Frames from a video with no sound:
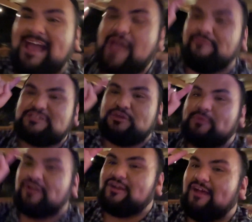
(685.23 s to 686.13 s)
I was the
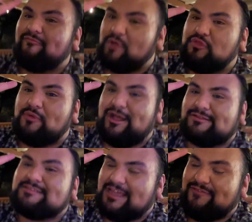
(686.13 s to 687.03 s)
winner of both rounds.
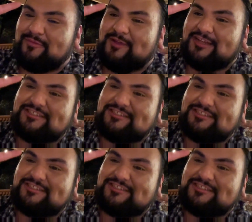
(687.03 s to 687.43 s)
Thank you very much.